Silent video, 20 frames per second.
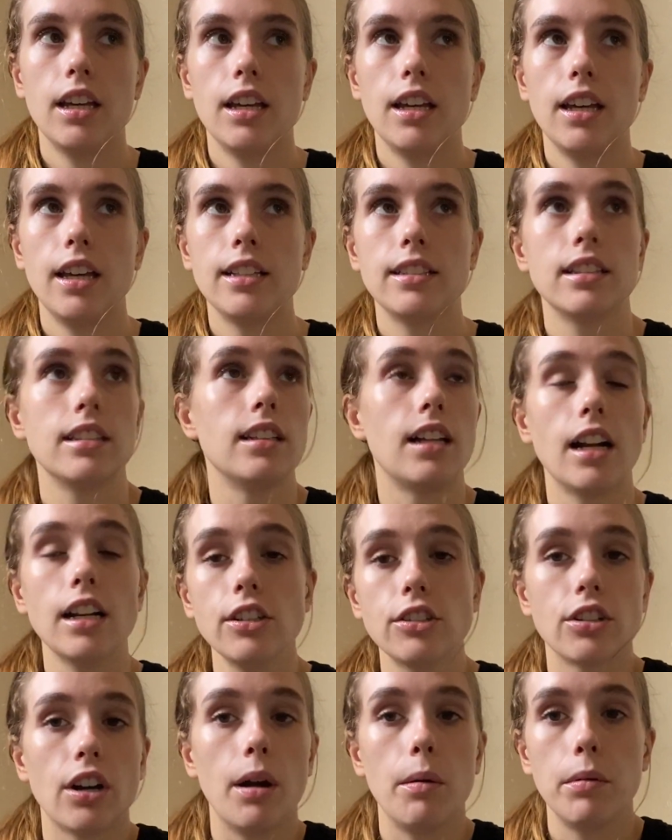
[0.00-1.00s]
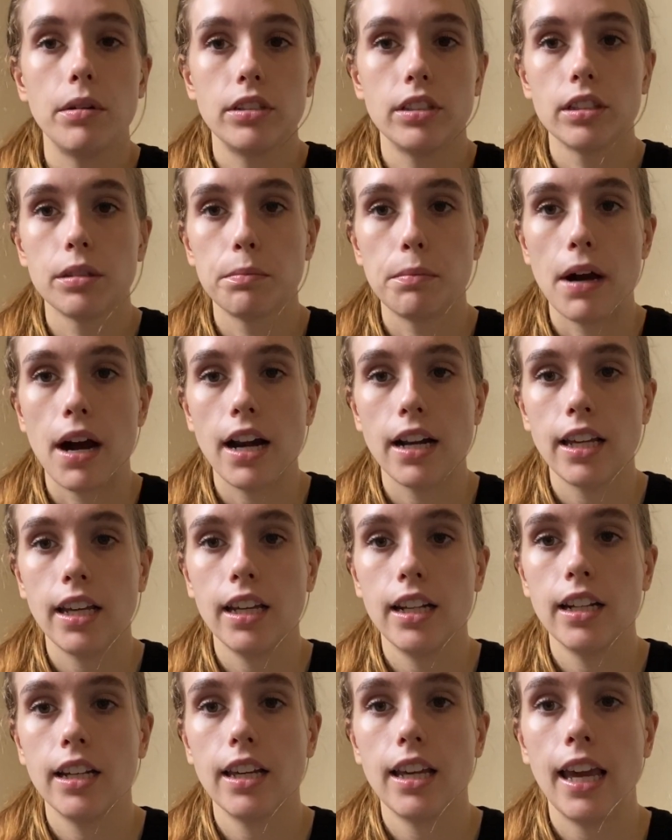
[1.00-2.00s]
it's a lot of trauma to your body
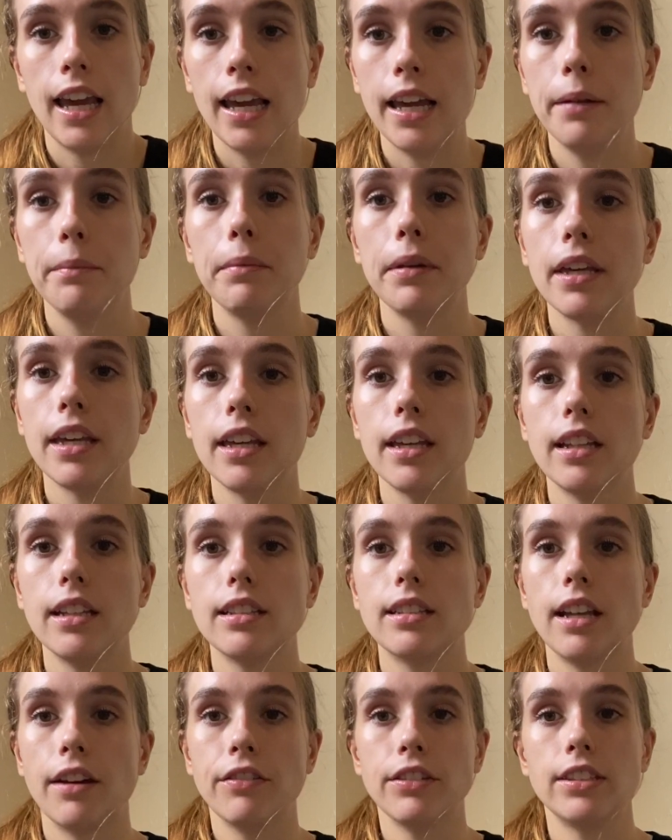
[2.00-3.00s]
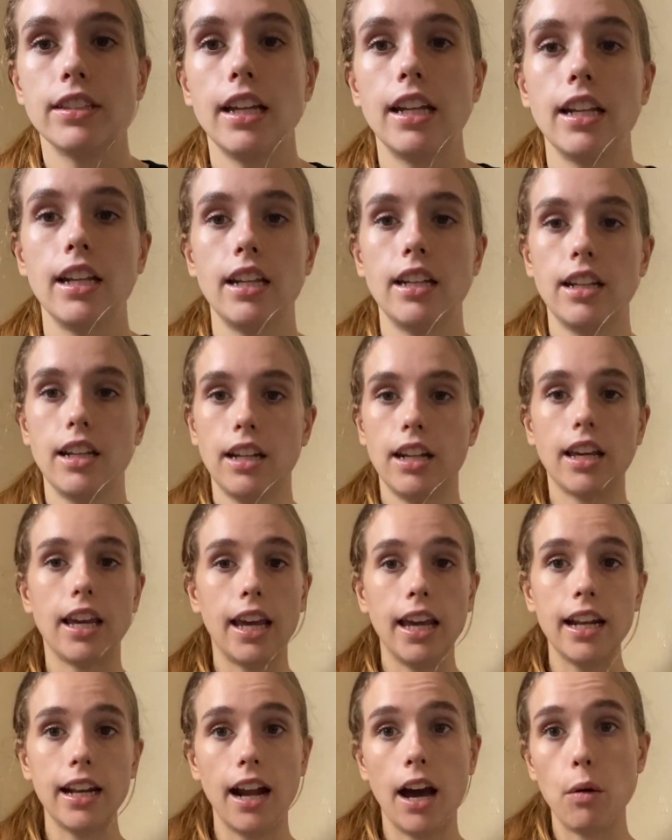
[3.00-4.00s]
and it can be devastating and it
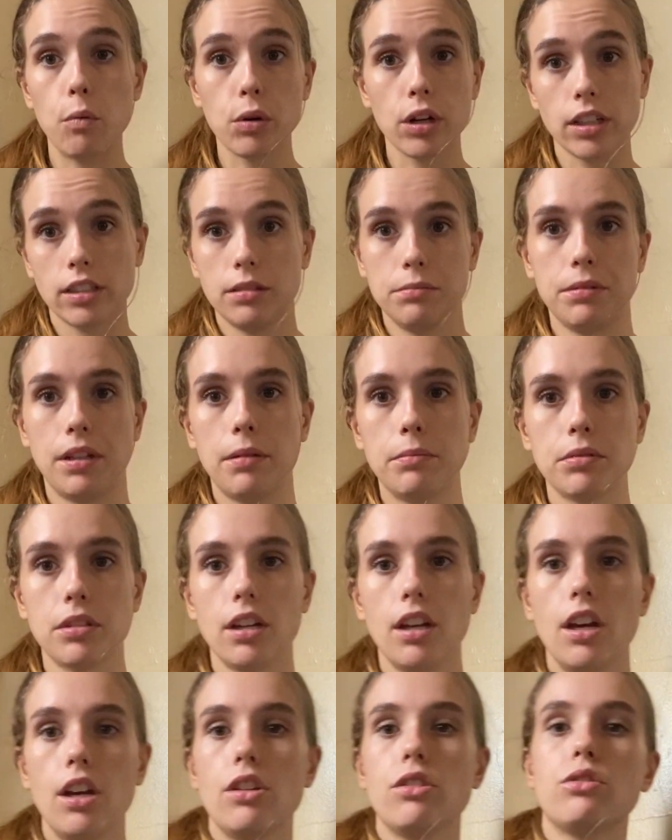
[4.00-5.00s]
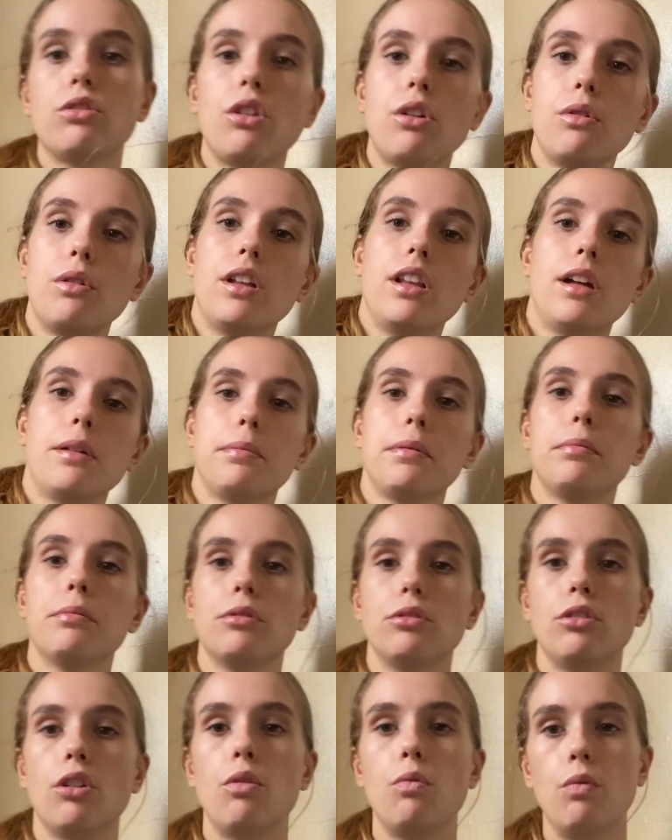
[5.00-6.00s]
cannot work sometimes. So a lot of people
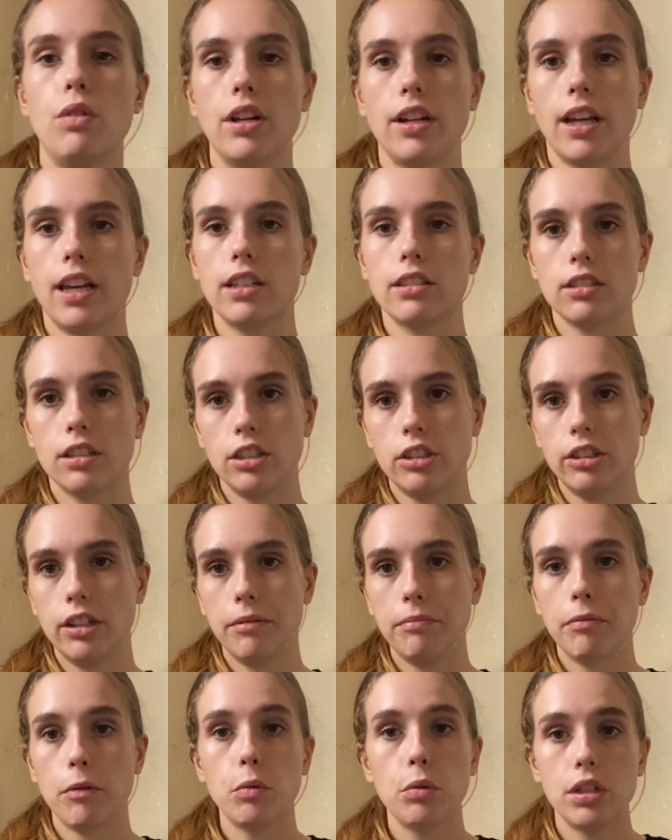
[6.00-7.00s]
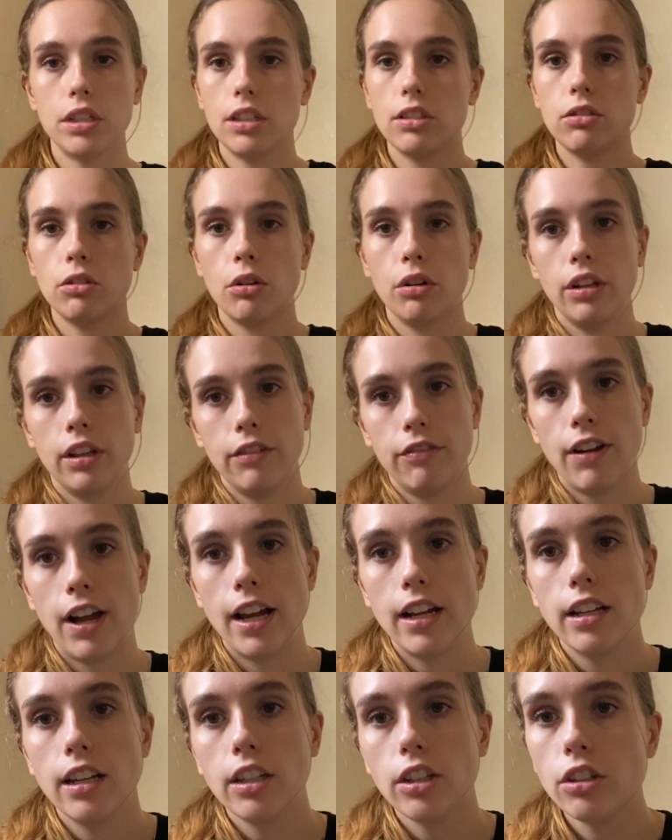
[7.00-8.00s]
don't want to get surgery, which is totally fine.
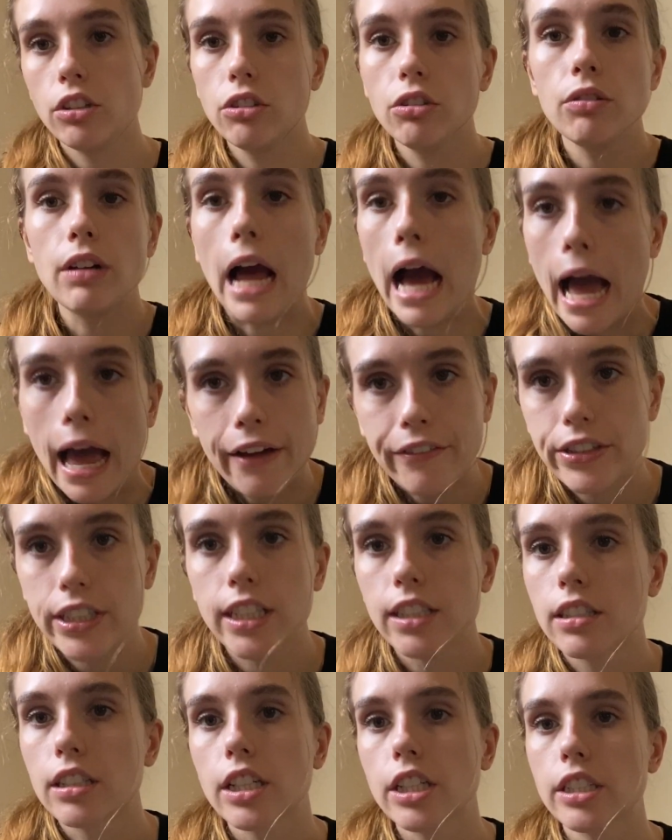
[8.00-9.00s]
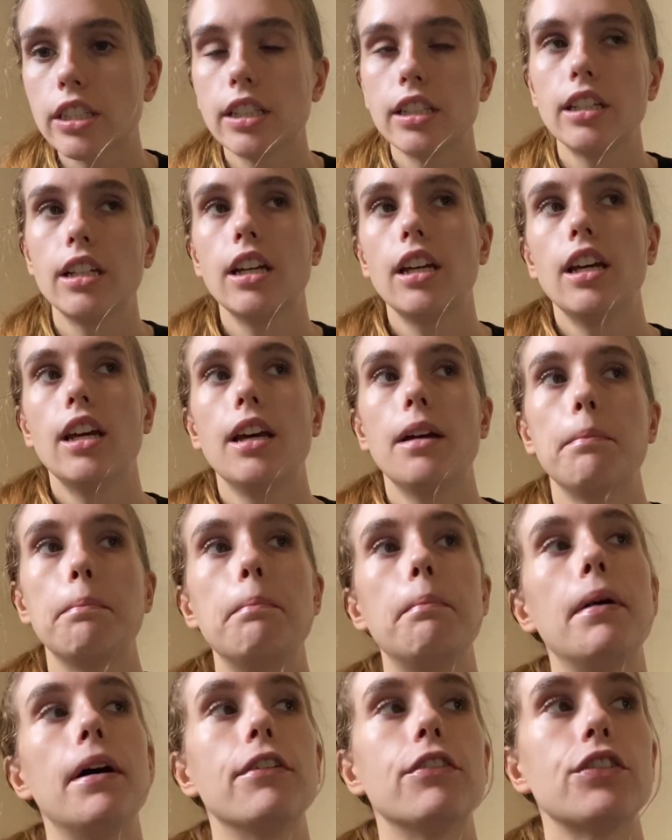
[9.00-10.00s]
You do not have to get surgery.
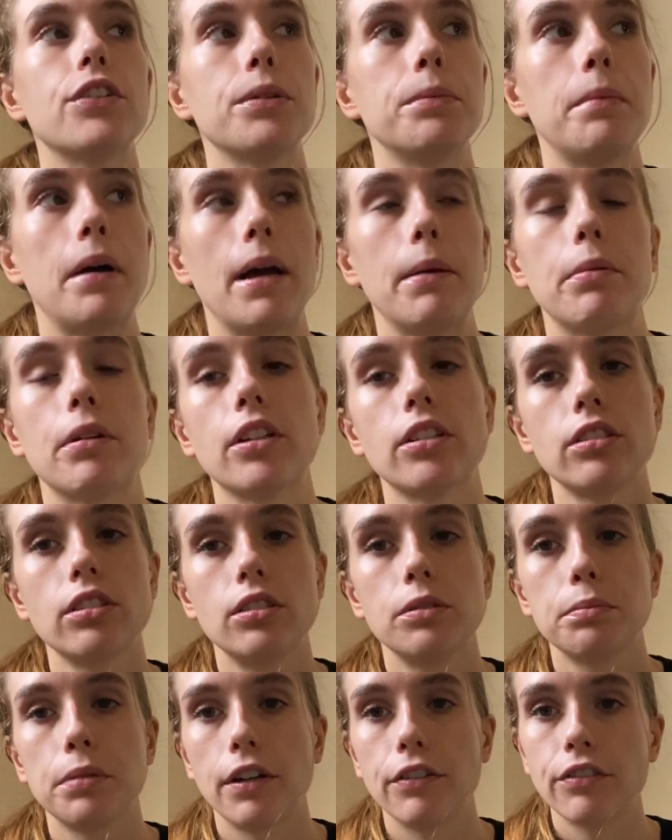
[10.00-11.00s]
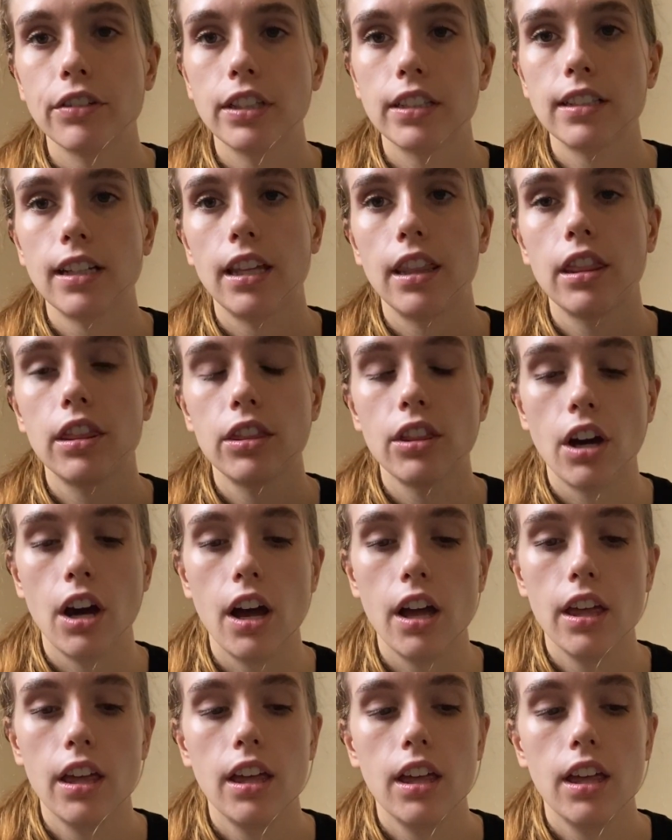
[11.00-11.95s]
But for my personal preference, I thought